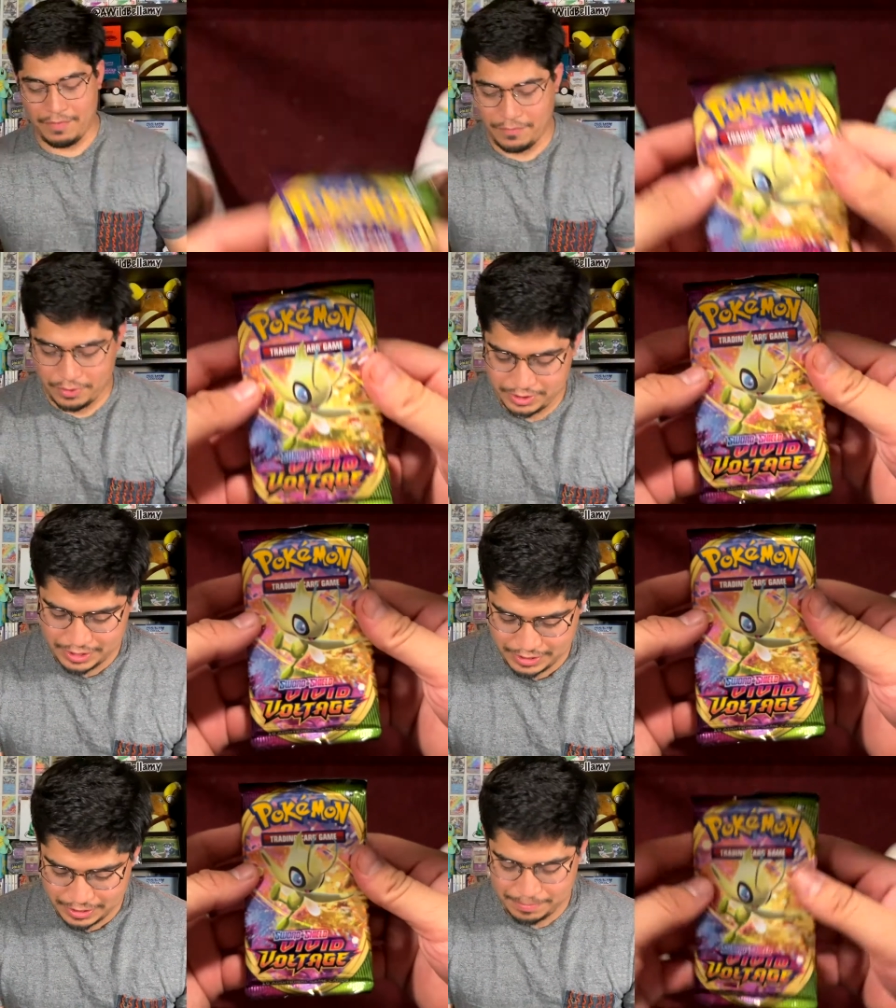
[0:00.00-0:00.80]

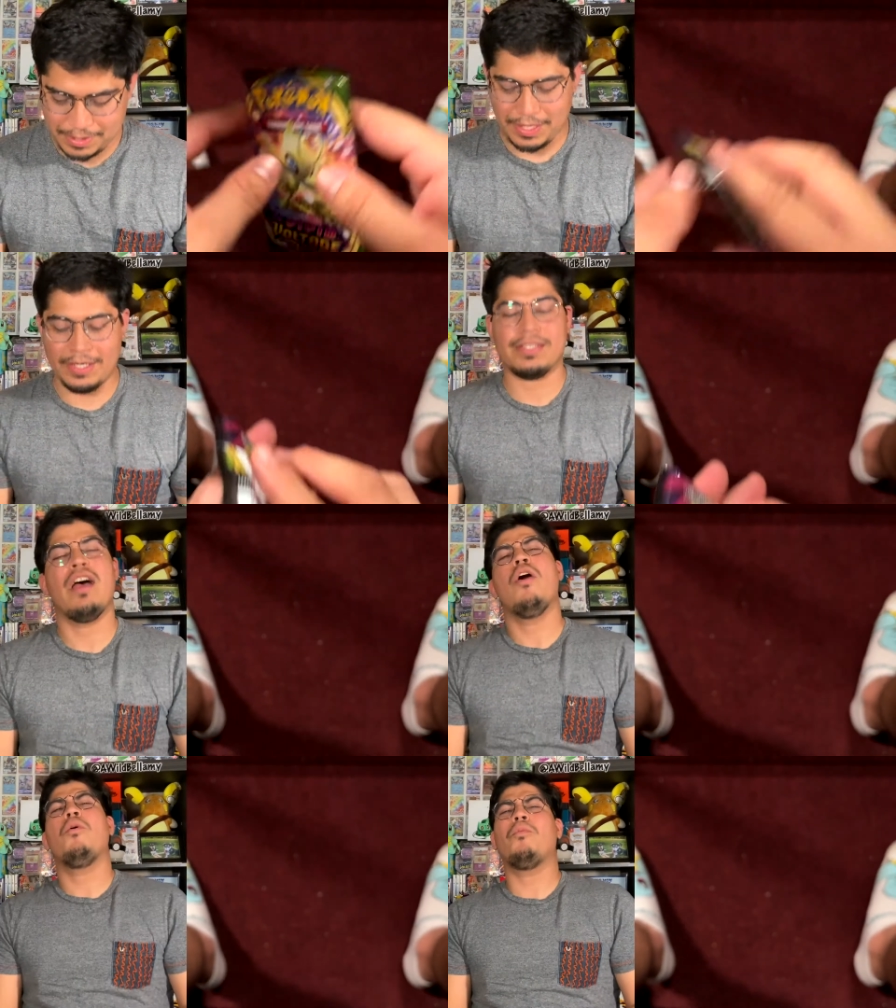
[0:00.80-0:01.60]
Voltage just because
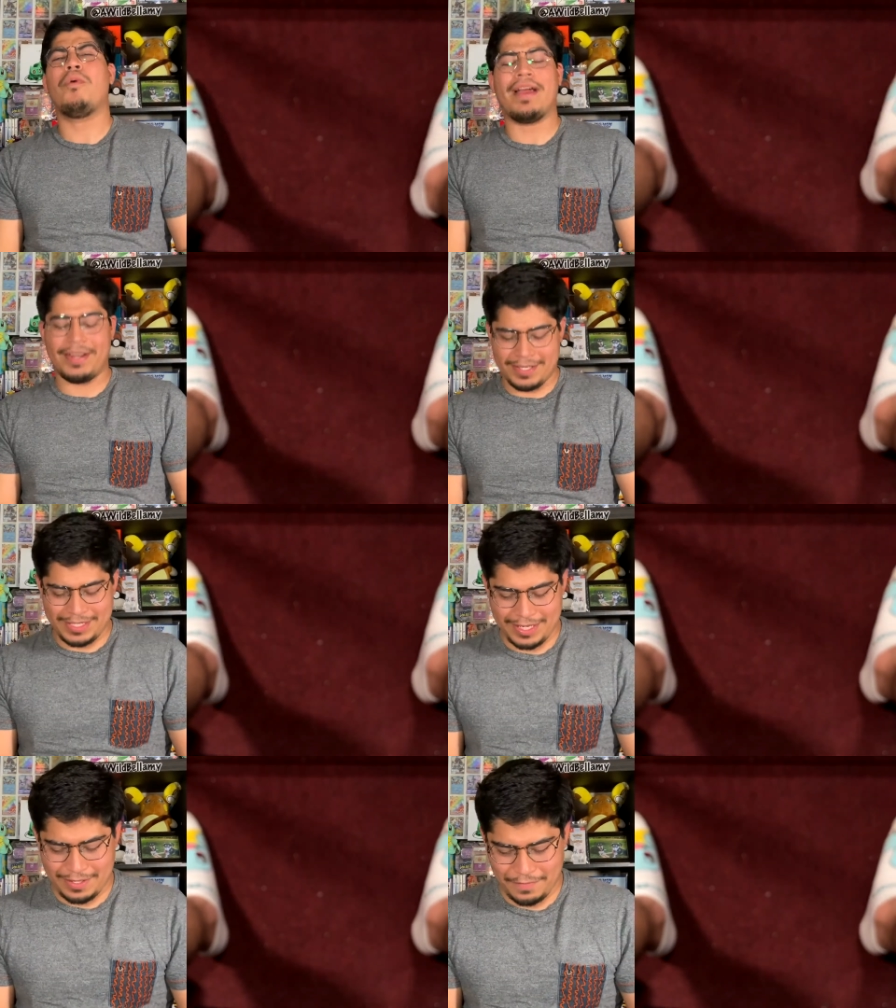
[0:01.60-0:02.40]
why not?
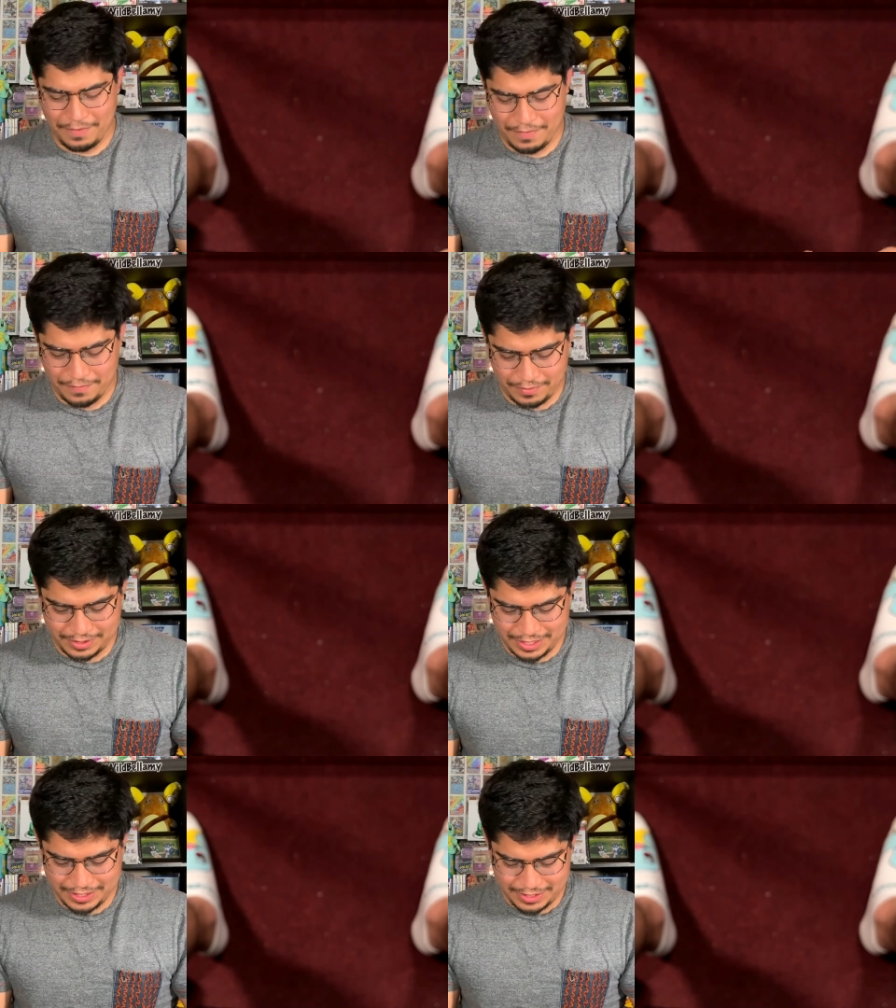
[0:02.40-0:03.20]
I love Vivid
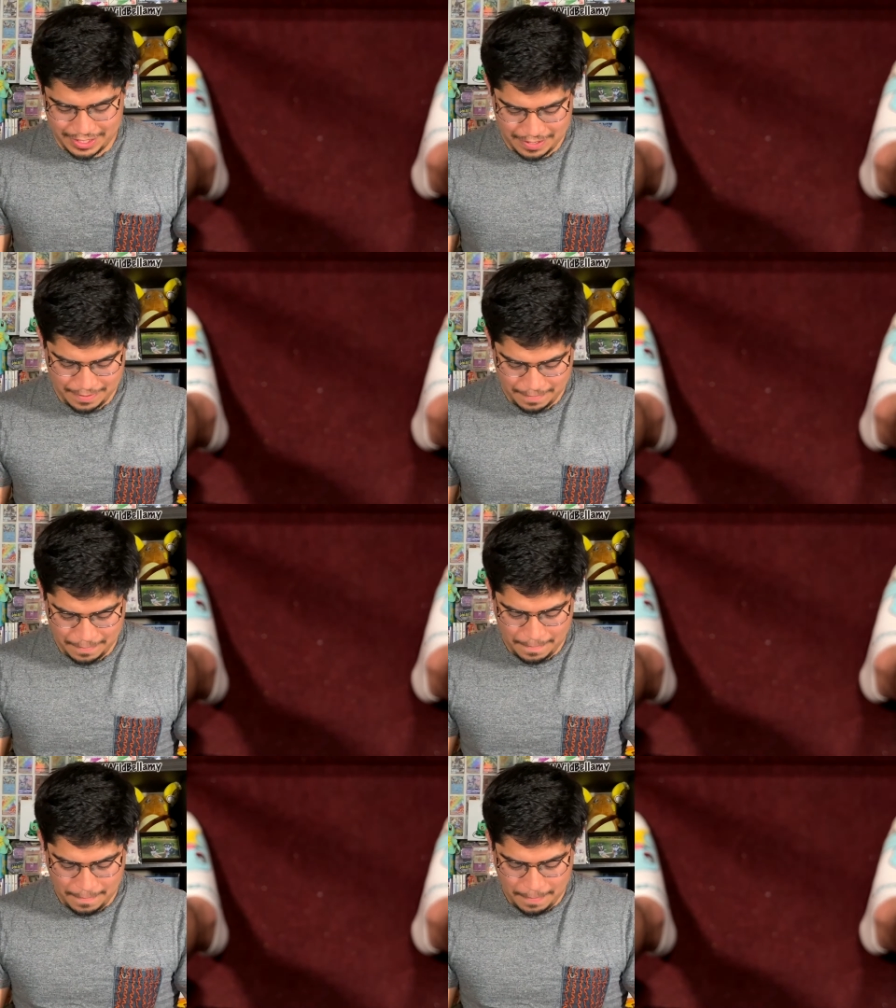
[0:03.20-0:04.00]
Voltage.
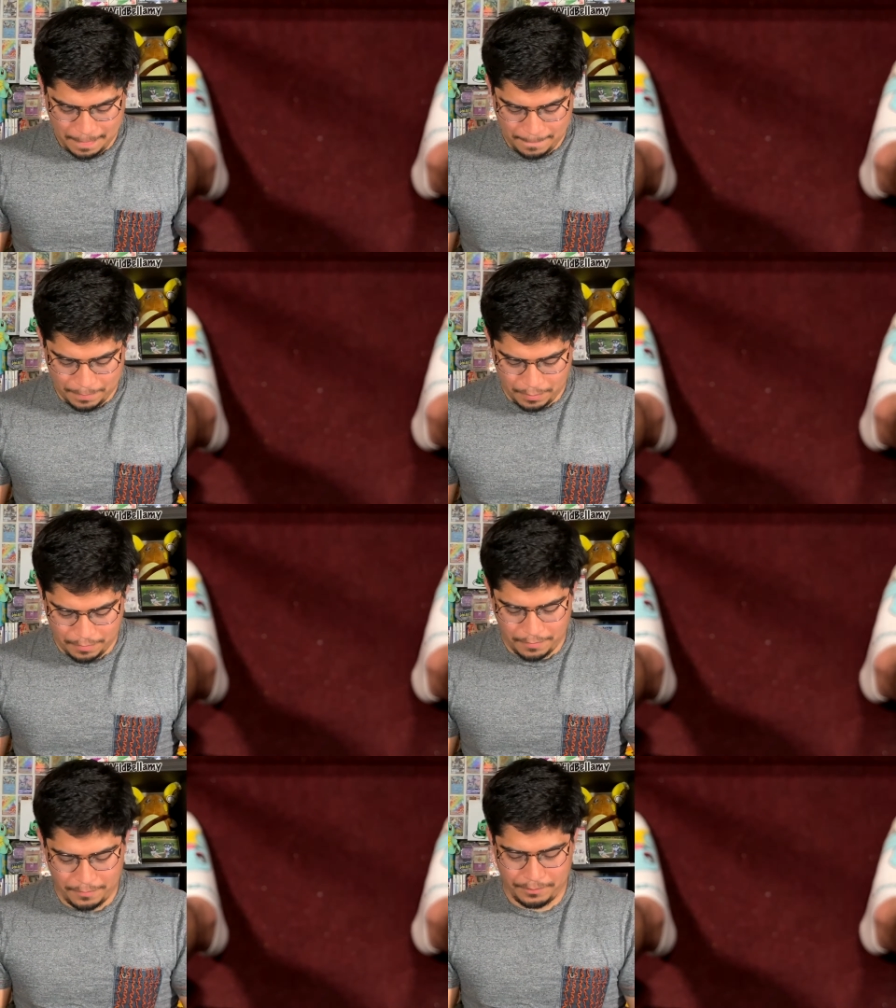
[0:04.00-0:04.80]

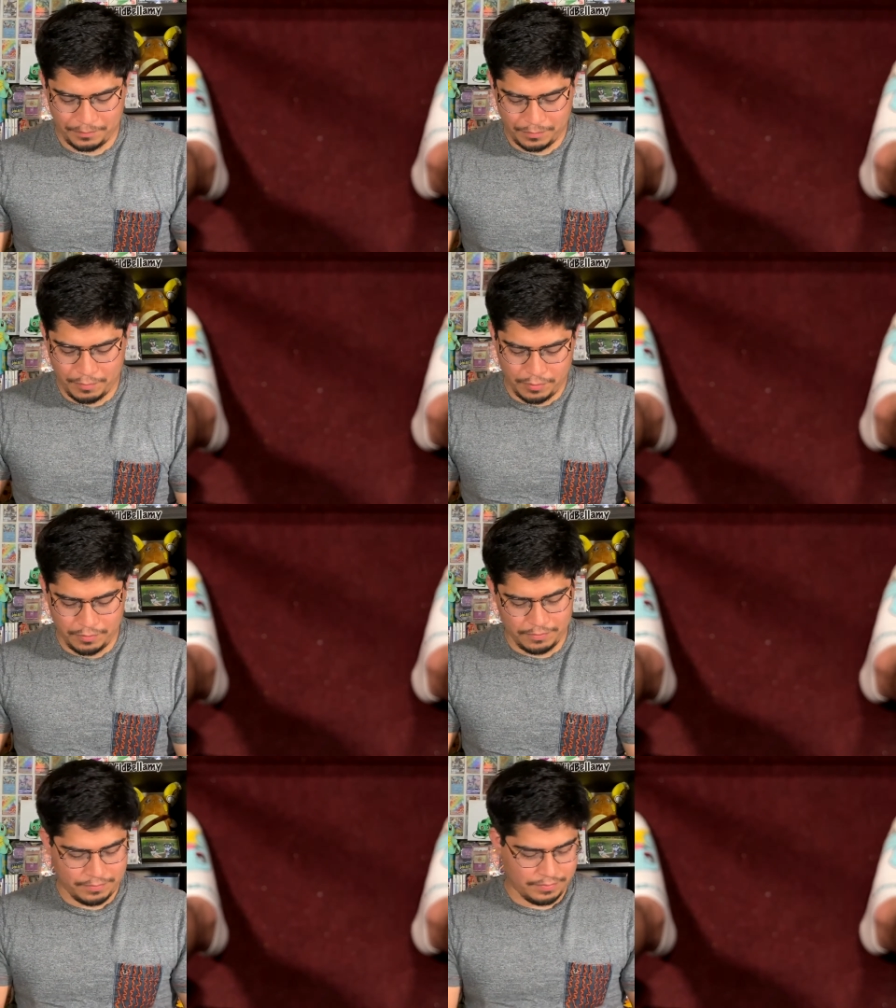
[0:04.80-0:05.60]
Boom, boom.